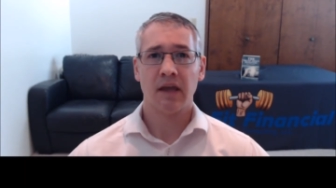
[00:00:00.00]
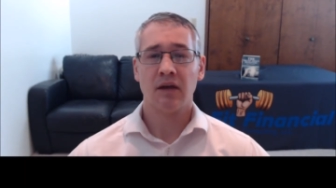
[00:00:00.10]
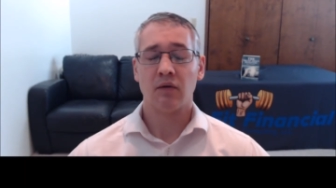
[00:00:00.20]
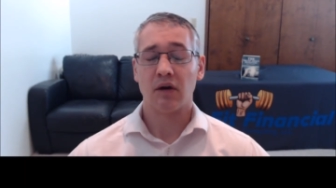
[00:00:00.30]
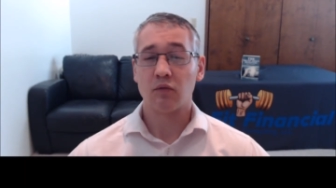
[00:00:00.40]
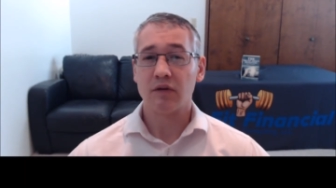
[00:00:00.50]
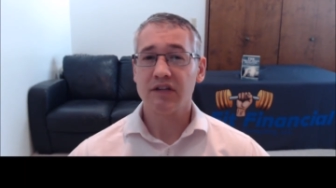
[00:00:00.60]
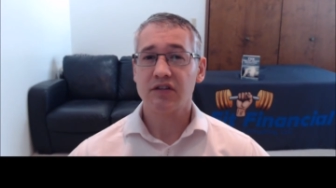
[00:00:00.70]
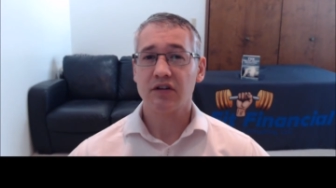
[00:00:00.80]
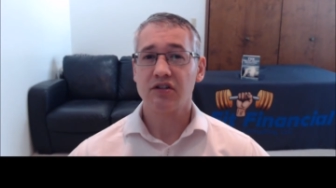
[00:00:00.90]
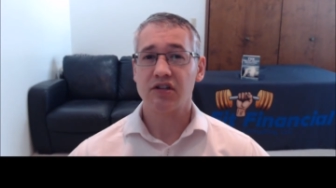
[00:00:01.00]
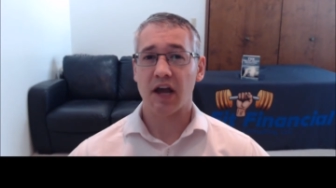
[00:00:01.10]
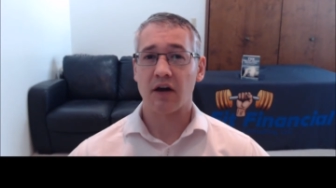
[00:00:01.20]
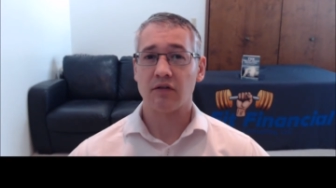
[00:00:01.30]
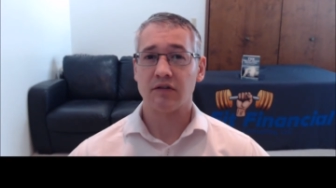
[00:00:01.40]
Well, research
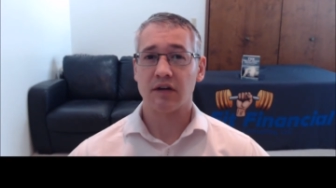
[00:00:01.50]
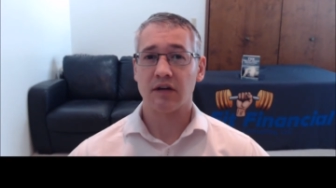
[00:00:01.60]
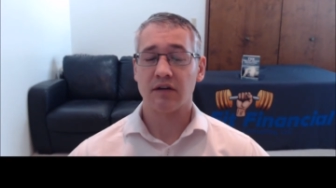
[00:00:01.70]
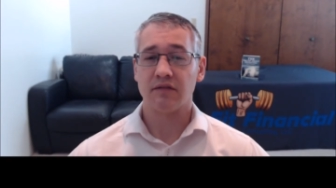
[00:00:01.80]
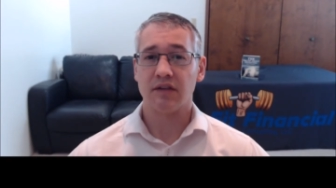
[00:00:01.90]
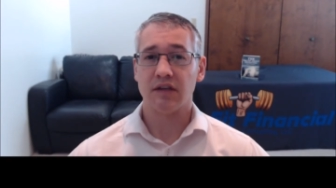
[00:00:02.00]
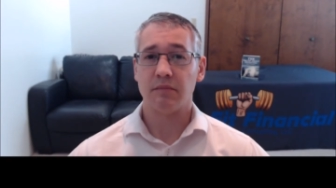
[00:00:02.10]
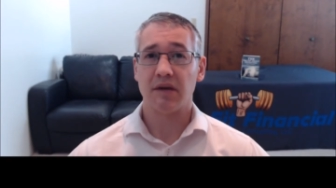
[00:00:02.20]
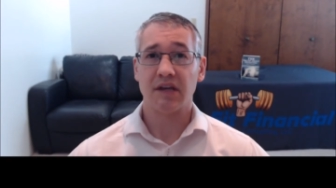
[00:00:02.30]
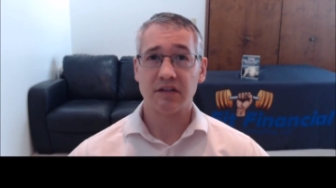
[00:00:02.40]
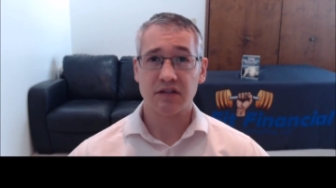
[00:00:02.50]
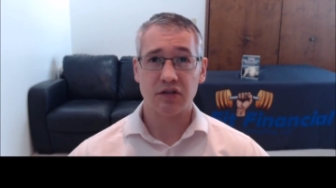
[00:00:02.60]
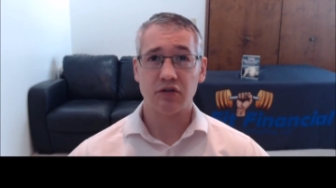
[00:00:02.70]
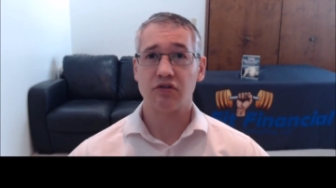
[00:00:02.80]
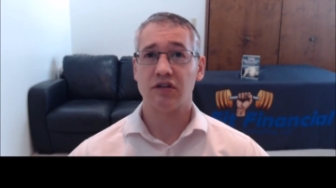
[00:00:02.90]
out of the big
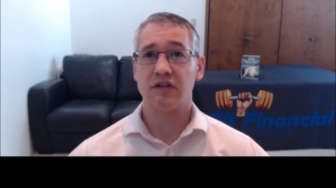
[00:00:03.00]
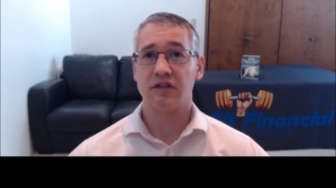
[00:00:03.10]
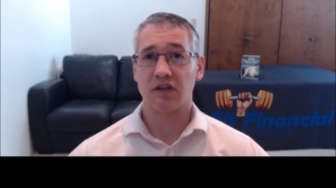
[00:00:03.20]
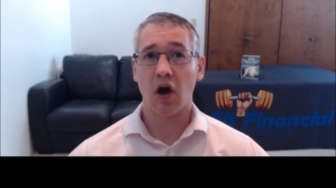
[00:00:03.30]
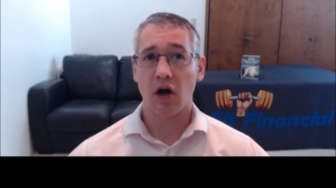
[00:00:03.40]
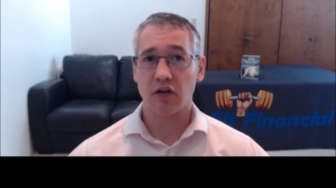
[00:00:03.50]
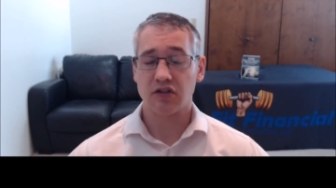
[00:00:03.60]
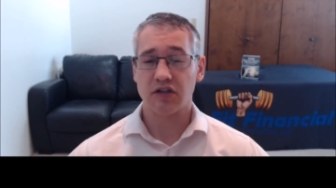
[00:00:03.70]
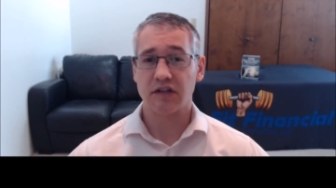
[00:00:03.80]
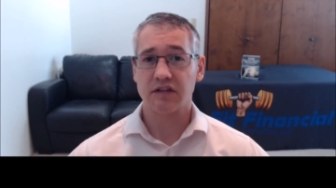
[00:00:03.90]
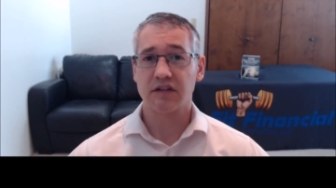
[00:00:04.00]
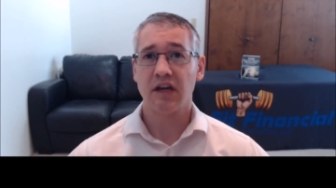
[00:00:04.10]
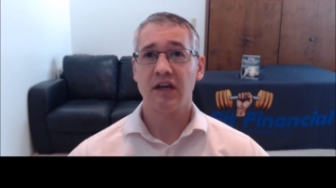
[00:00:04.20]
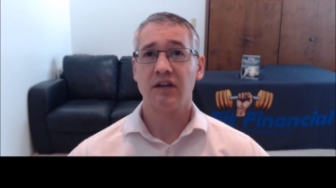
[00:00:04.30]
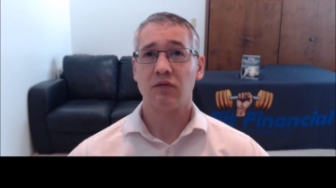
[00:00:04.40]
institutions and colleges
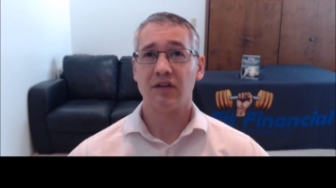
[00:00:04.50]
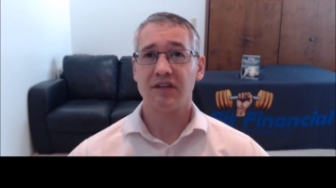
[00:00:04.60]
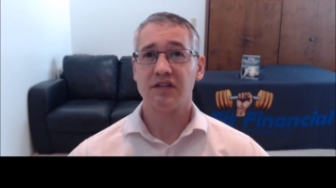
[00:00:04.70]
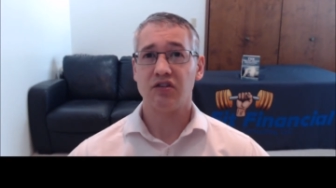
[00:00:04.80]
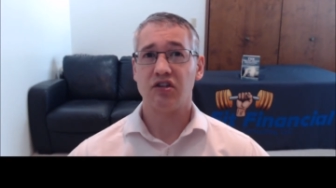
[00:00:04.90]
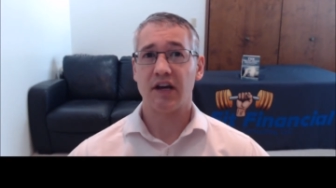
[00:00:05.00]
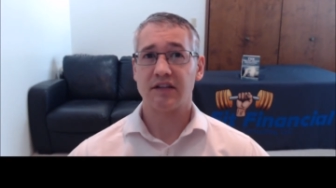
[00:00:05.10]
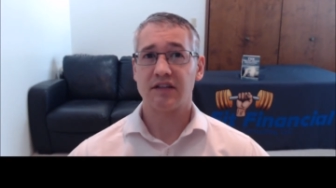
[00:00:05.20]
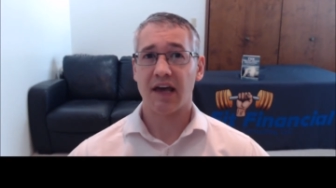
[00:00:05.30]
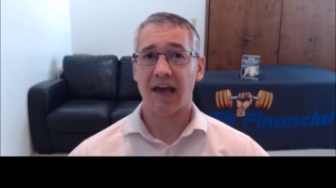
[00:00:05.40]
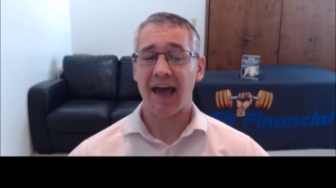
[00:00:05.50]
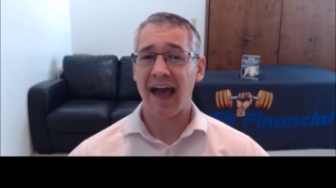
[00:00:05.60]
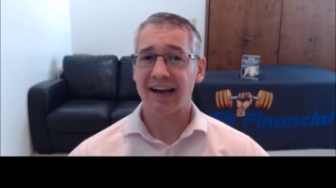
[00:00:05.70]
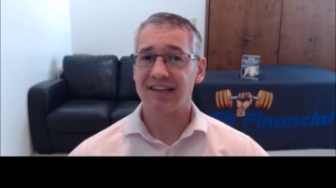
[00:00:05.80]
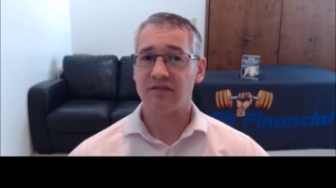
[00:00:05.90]
really suggests that
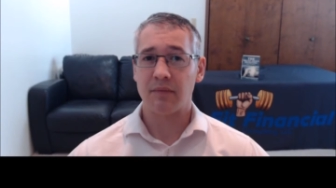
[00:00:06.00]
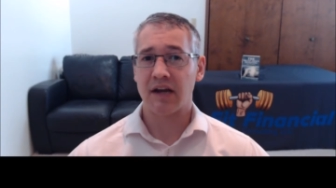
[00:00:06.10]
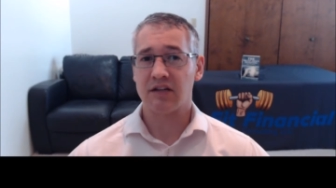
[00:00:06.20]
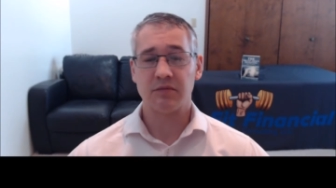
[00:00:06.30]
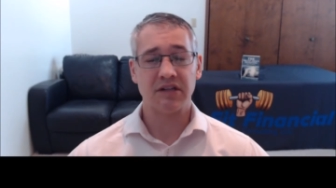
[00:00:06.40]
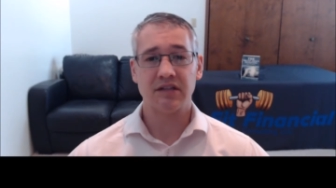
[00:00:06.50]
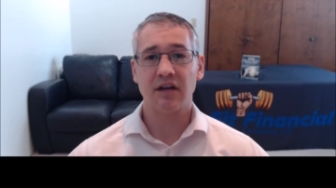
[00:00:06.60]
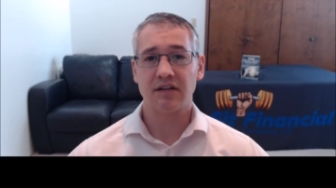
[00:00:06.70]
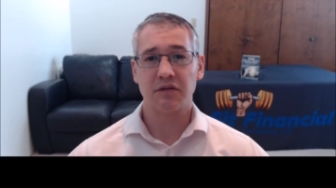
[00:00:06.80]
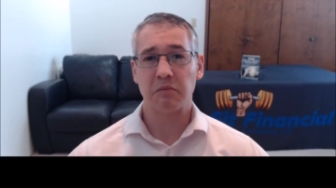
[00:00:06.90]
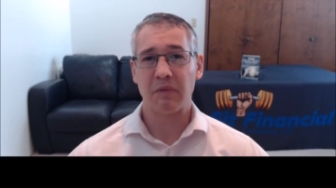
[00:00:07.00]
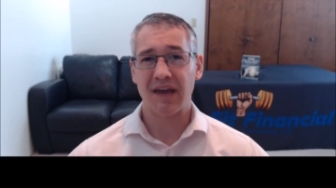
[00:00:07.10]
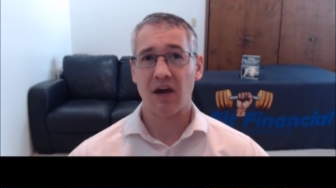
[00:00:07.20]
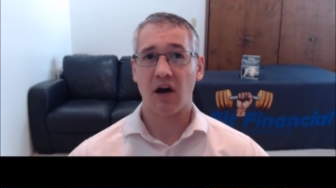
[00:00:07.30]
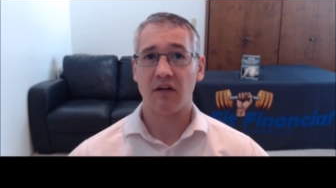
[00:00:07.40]
active management doesn't pay
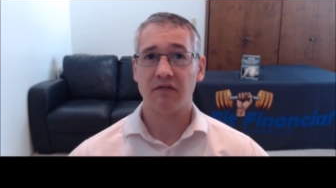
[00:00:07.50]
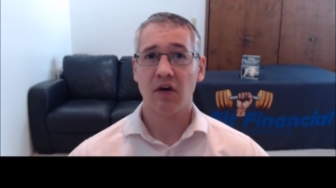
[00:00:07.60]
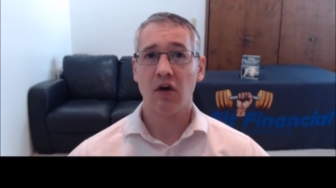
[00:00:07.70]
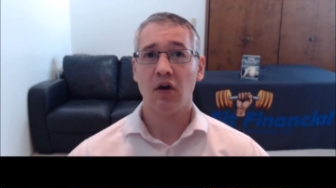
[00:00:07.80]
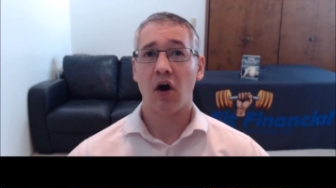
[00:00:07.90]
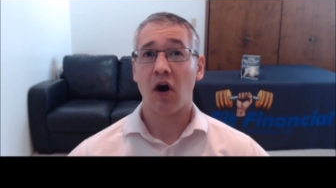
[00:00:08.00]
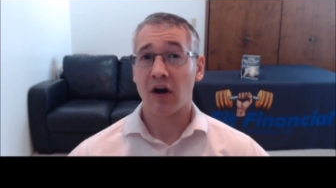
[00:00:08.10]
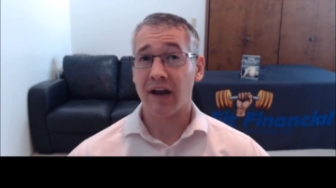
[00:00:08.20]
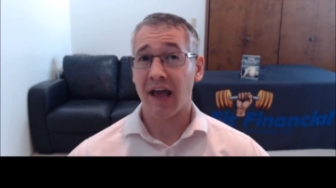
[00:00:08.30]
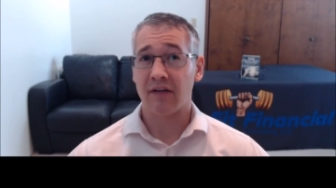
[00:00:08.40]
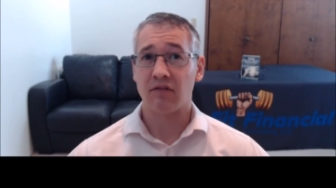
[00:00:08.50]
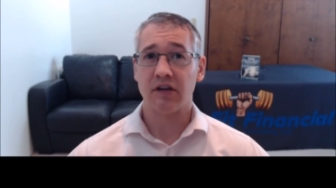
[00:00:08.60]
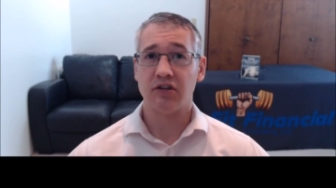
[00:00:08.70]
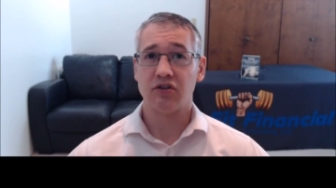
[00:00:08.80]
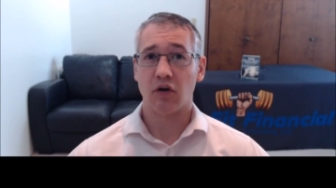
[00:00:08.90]
off on
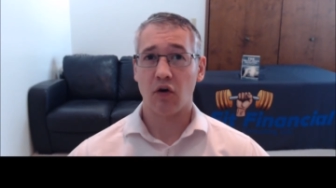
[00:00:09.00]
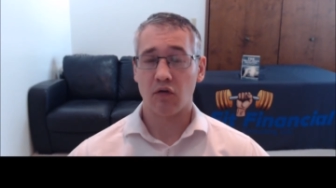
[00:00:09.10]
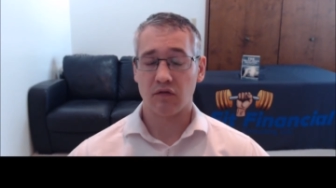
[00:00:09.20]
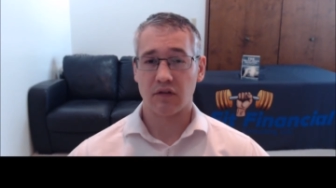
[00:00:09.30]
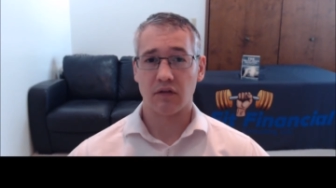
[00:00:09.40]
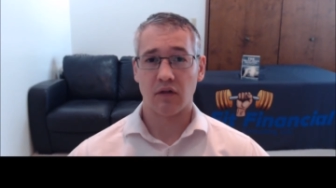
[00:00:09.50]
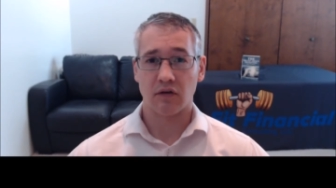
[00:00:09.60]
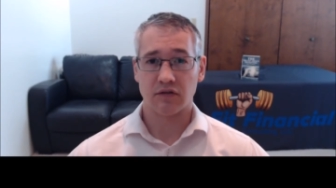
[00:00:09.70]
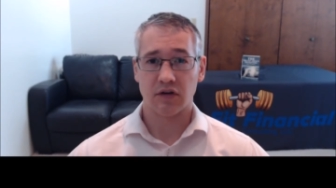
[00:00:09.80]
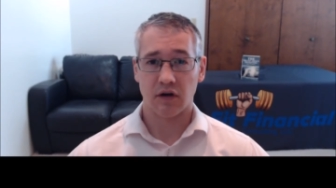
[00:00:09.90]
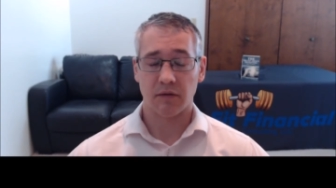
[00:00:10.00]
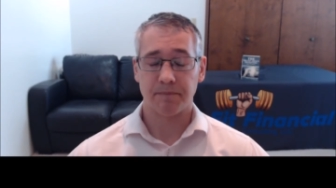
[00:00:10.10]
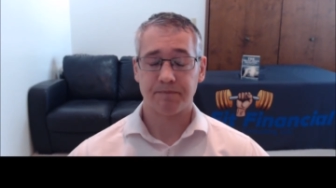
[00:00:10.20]
average over the long term.